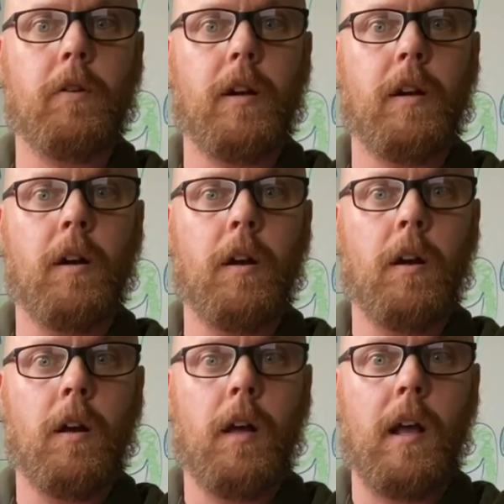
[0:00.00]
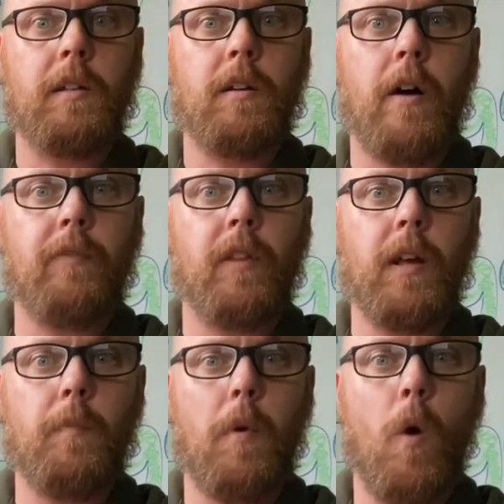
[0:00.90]
there. It's not filling
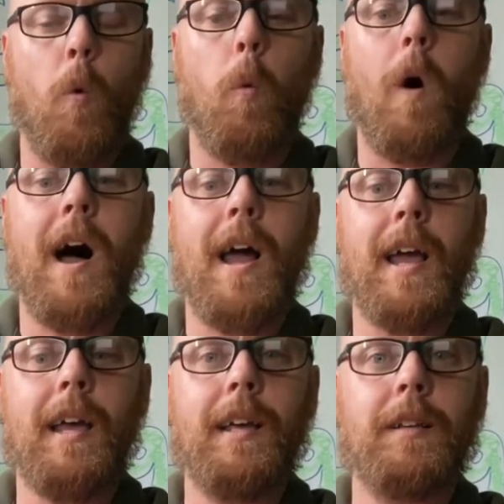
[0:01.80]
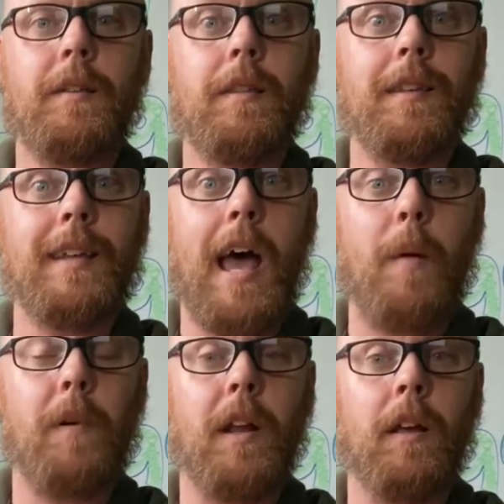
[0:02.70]
up. Why is this
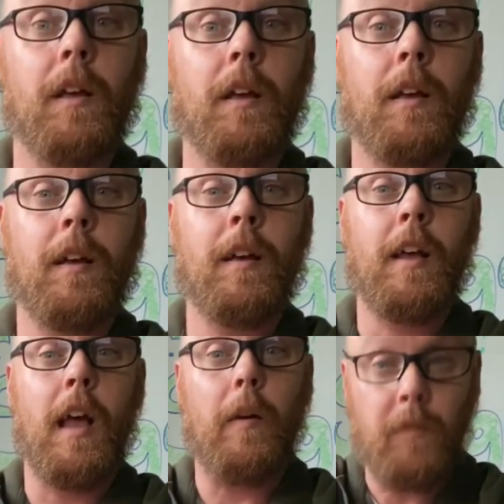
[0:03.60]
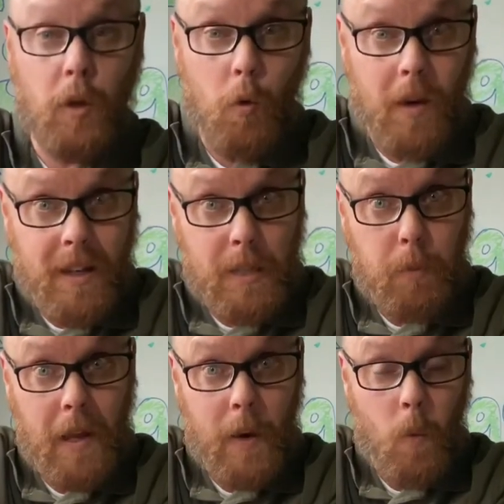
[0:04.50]
happening? If you can
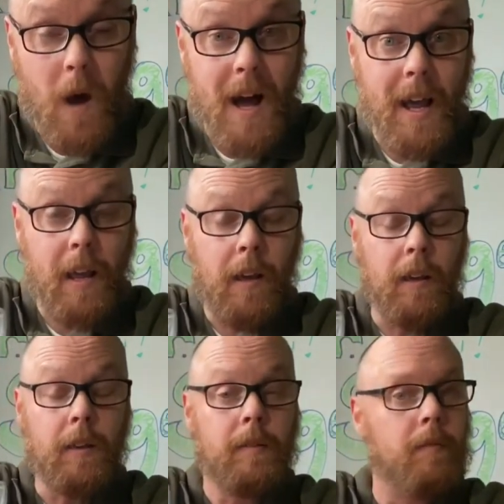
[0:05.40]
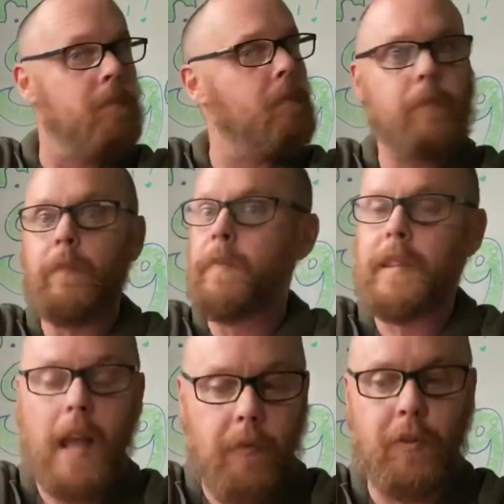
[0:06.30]
explain why,
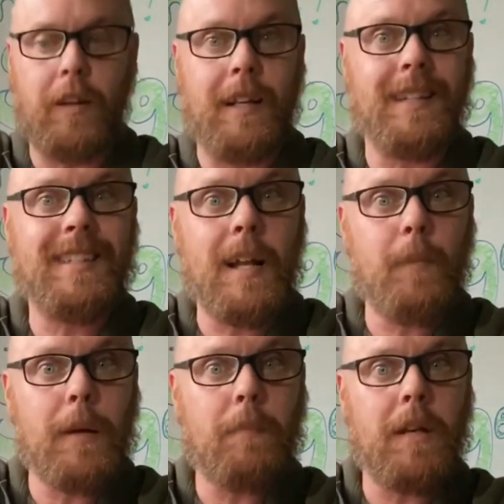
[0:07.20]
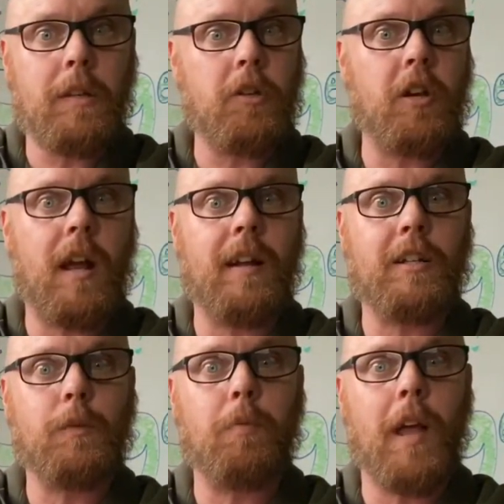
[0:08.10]
definitely send me a message and
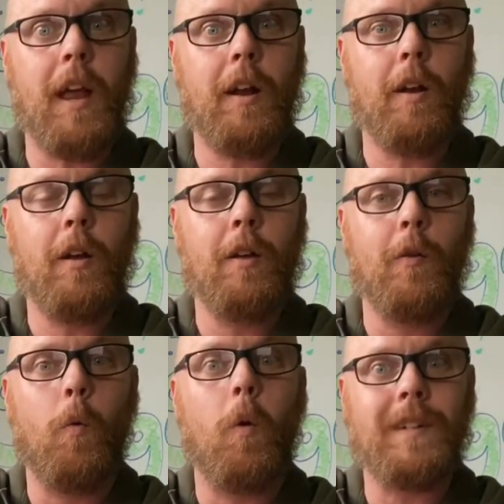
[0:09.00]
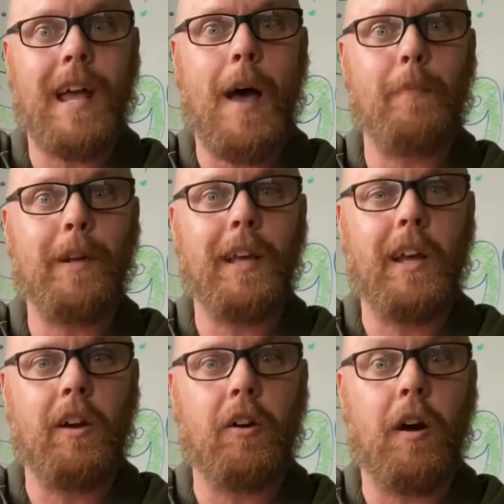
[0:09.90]
explain what's happening
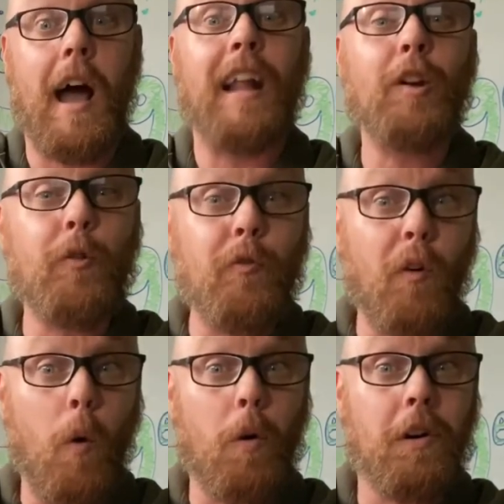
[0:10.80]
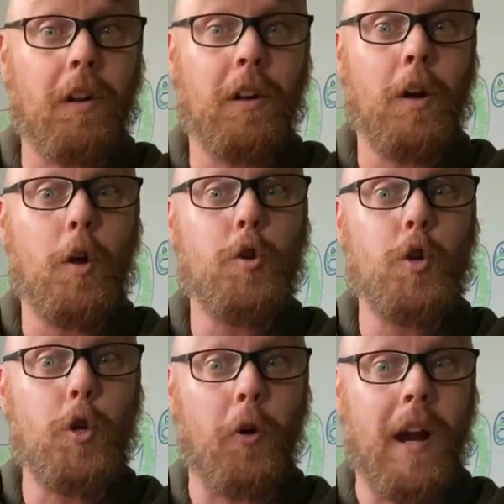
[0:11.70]
here. I look forward
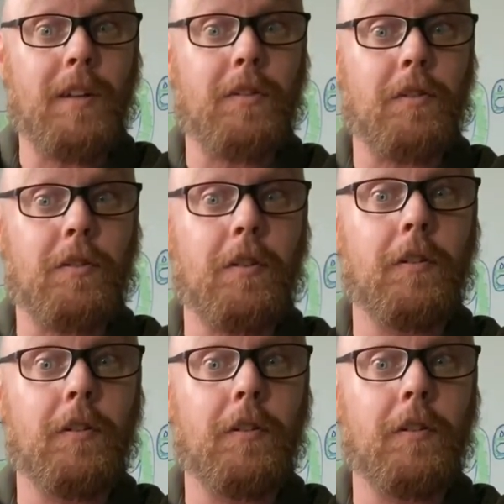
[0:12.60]
to your answers.